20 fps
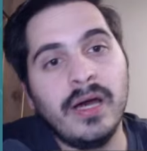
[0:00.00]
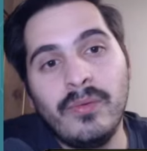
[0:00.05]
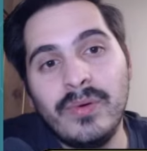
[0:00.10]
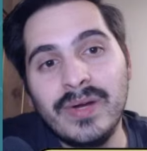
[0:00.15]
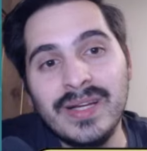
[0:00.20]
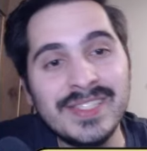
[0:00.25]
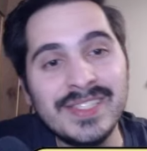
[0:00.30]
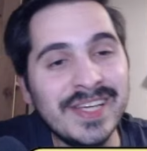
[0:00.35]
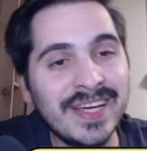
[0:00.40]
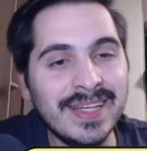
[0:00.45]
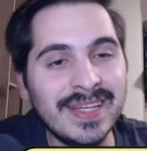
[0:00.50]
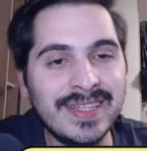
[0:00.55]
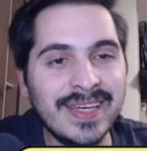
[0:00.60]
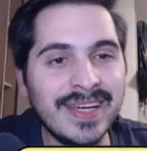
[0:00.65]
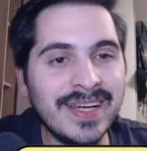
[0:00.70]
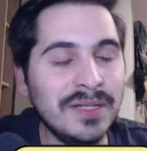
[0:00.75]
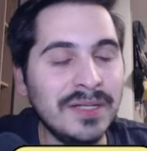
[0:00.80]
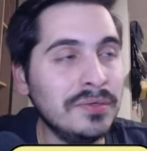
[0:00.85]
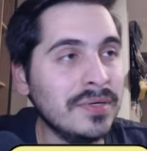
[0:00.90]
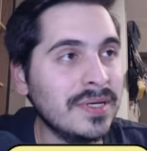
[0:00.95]
want to
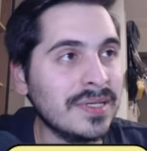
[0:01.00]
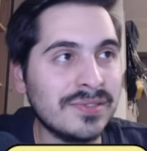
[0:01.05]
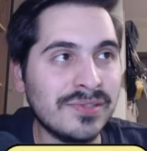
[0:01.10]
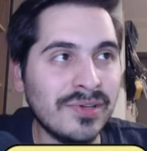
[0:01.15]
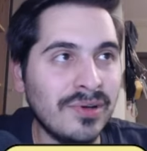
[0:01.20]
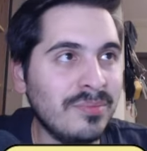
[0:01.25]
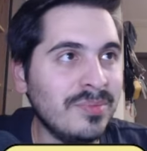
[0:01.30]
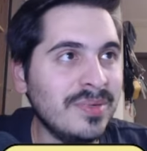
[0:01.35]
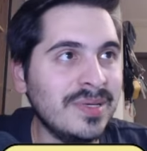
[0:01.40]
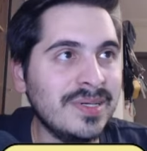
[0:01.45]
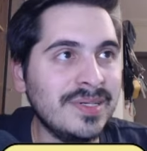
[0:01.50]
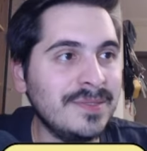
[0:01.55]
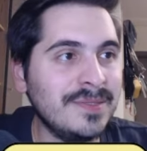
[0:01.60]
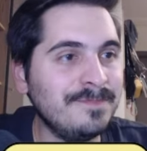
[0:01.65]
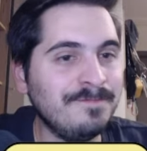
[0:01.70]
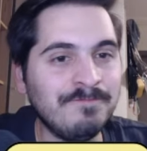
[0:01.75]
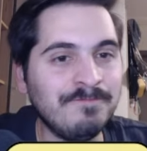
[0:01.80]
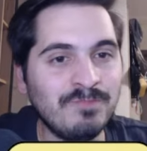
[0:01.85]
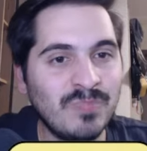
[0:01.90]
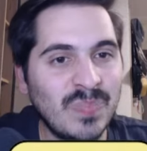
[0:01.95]
take a look at
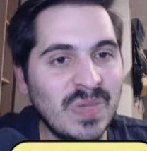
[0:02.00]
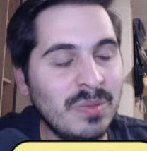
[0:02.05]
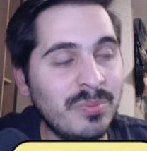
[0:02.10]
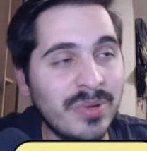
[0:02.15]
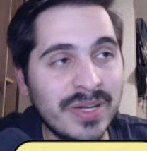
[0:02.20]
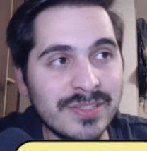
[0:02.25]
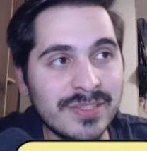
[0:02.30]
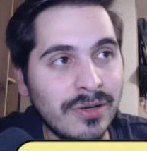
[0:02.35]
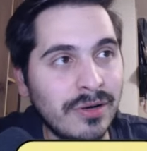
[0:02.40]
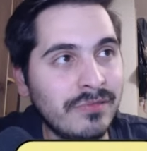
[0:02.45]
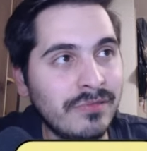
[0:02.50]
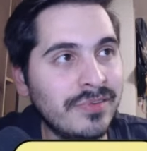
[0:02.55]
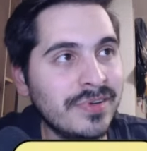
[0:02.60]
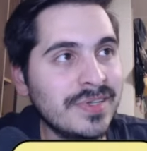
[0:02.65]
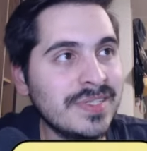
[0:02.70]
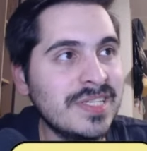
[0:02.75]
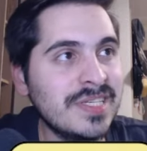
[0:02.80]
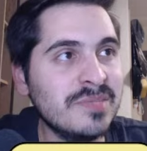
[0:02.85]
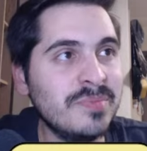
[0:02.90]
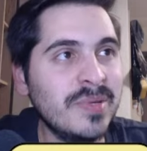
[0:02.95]
some press
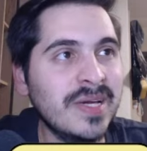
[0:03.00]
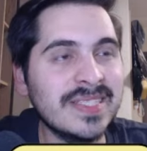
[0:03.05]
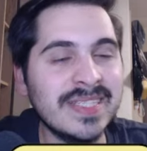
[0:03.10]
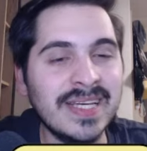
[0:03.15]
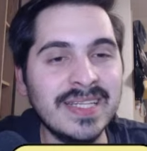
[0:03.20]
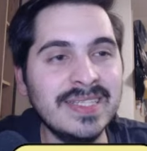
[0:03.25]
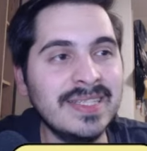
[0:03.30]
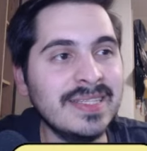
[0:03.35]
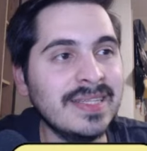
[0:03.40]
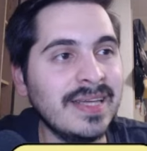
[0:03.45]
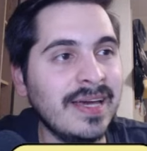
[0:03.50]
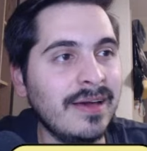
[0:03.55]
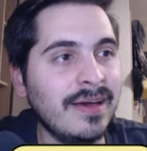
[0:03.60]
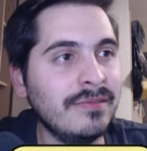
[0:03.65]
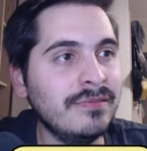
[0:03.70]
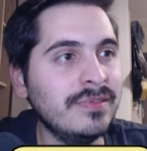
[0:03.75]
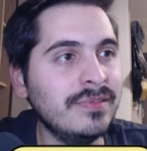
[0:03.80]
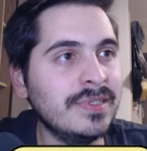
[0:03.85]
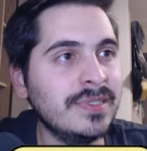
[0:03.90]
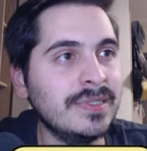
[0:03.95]
conferences because I didn't have
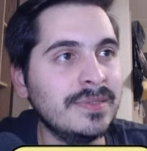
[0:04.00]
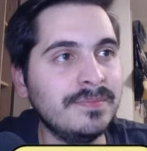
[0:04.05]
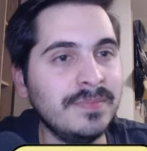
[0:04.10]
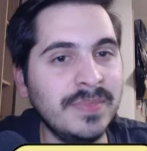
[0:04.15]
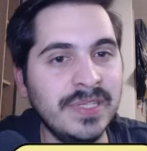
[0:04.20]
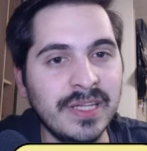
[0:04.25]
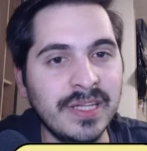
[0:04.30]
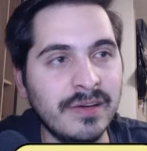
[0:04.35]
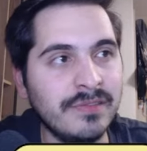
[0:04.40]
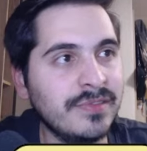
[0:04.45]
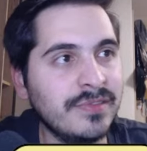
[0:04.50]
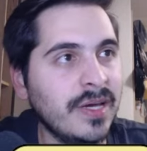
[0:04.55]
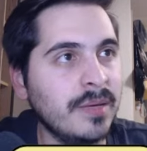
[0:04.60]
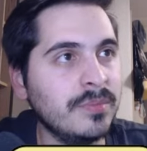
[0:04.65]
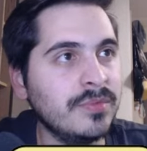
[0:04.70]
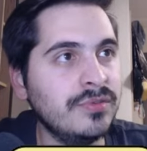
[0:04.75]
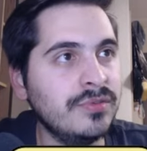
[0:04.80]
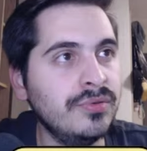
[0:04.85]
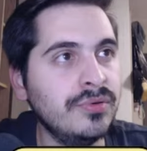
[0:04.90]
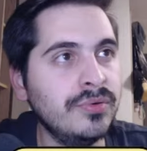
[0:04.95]
enough
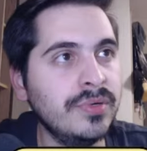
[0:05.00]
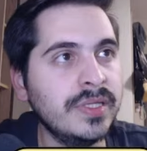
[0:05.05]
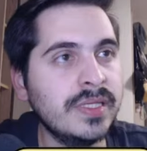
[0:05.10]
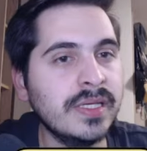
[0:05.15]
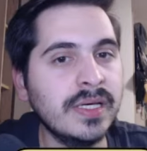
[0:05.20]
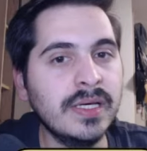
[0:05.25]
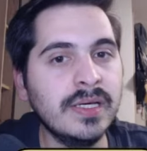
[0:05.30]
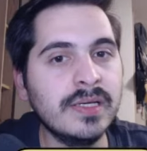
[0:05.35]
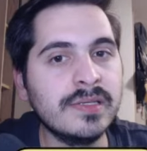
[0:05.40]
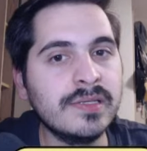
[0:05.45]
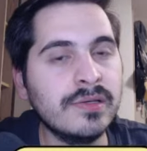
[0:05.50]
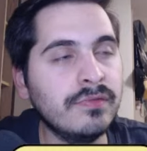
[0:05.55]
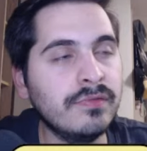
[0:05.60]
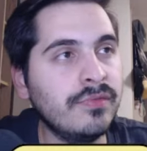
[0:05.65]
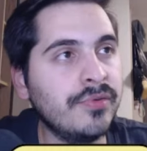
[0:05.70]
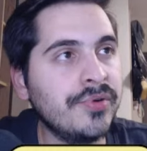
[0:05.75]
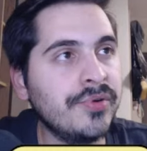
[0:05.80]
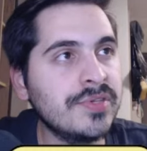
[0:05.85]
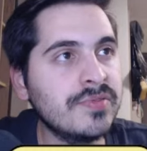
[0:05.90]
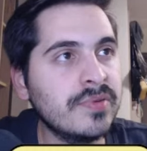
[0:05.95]
time to do it. So
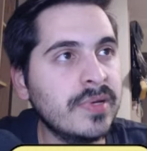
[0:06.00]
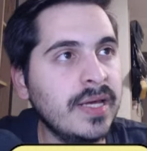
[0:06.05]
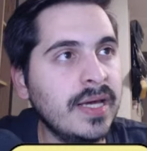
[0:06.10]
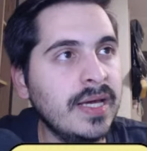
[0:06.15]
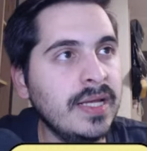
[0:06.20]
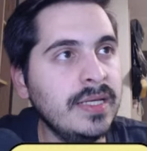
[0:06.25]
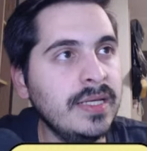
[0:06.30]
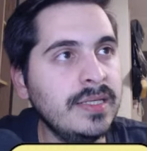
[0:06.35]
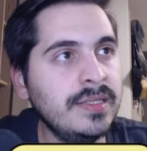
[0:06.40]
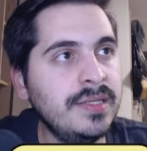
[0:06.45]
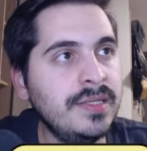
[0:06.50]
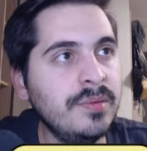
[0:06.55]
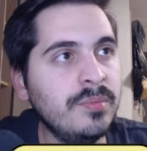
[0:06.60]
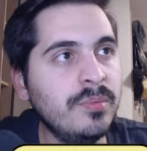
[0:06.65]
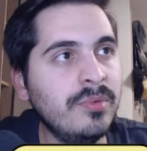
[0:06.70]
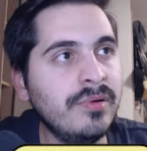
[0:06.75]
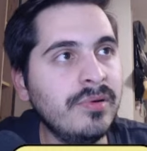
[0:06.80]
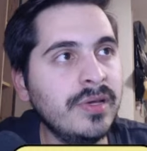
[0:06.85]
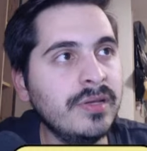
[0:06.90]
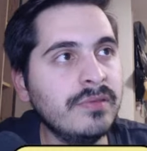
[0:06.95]
for Rizwan Ali,
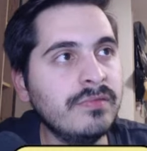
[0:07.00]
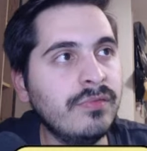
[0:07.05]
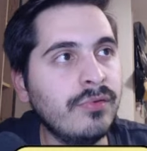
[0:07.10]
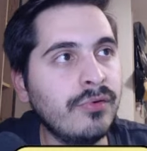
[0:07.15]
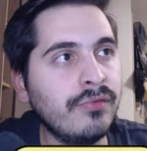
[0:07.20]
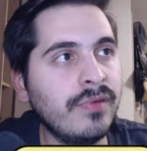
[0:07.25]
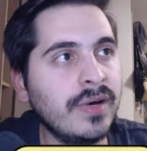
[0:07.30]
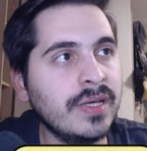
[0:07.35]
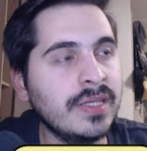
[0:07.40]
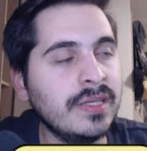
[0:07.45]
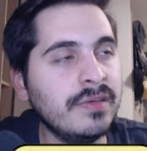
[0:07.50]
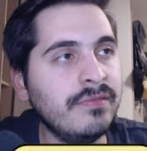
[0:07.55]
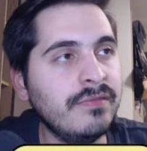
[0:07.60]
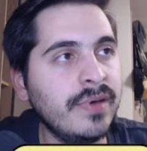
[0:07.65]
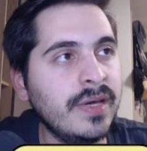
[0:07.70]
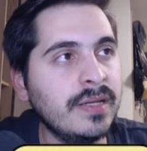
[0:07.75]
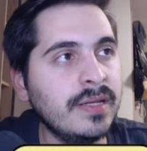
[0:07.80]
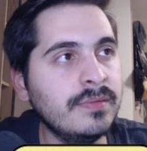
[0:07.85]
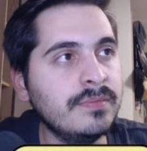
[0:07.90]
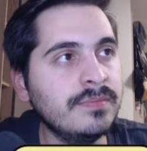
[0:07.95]
Timber in for Van de
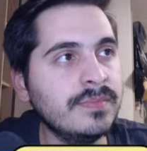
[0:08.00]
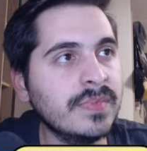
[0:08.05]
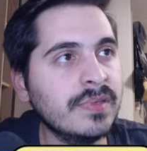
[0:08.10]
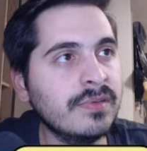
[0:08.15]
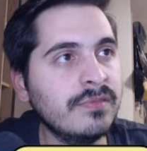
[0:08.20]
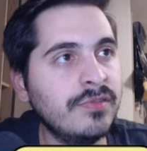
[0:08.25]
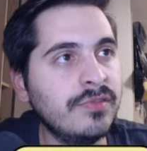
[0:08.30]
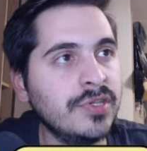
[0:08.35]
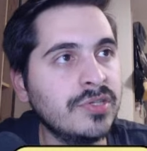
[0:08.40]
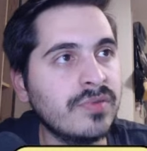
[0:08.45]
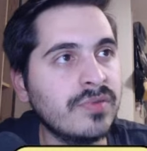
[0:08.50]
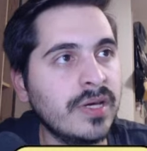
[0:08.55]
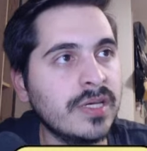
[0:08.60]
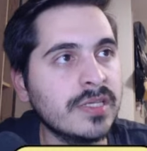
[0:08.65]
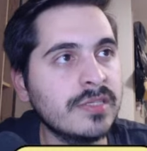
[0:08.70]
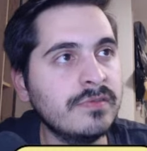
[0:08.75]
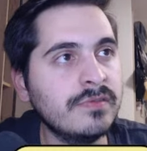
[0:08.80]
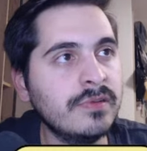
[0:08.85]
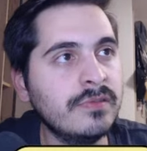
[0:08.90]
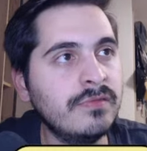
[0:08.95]
Ven, free
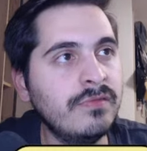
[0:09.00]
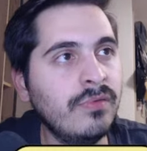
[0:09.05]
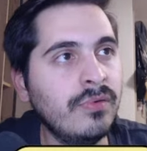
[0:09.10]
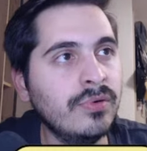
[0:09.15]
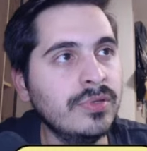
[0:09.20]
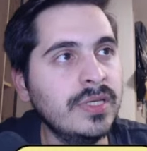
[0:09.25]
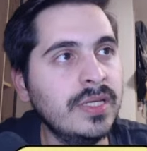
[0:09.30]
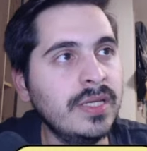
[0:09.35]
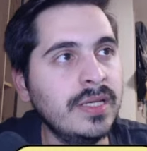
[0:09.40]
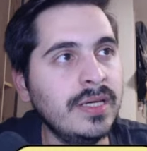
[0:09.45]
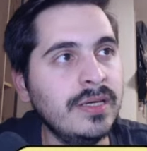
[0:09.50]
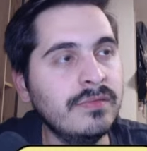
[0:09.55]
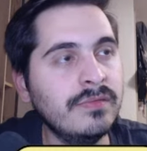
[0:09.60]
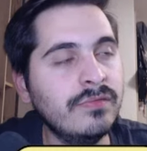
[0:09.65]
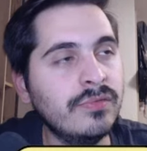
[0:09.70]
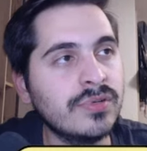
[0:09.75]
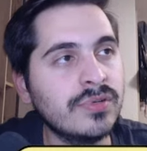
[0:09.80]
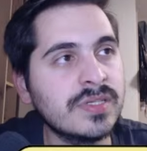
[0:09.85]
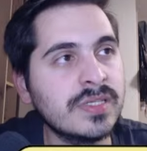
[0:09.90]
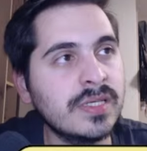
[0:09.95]
transfer, Foden in
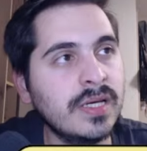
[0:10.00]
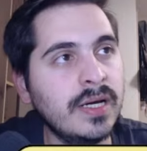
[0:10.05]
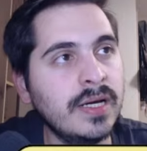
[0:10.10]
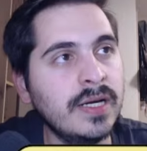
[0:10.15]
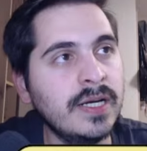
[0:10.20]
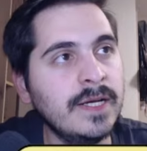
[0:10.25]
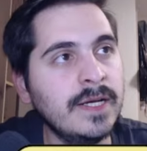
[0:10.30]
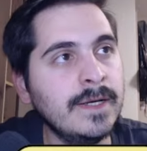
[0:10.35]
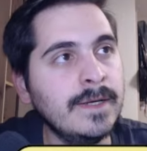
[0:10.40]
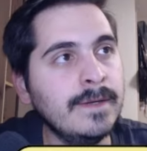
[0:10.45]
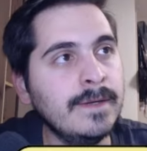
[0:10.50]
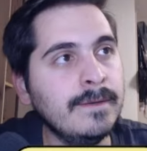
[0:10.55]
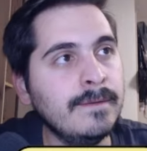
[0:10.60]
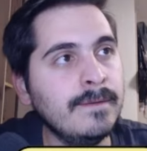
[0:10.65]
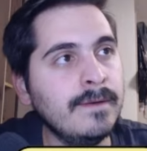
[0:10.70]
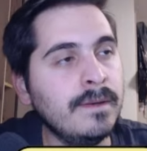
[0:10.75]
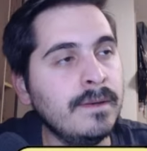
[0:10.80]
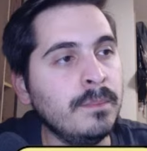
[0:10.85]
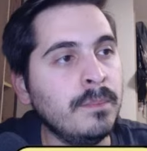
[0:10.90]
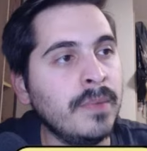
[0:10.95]
for Sar,
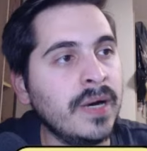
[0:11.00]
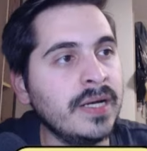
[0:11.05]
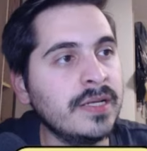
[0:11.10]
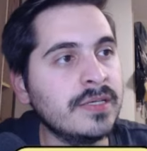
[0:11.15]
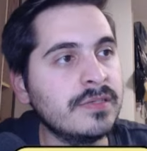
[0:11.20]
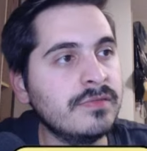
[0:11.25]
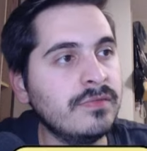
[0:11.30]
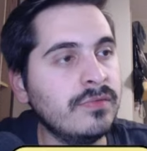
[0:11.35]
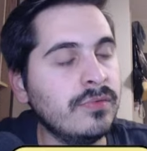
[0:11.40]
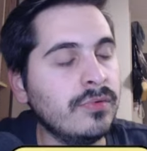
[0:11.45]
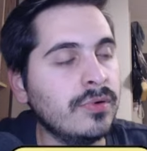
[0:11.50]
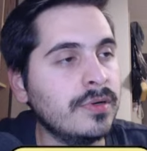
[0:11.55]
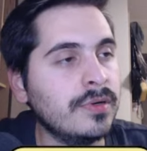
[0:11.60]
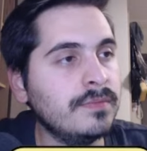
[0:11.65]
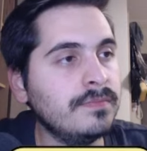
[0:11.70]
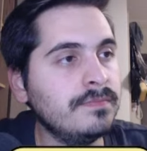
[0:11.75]
-4.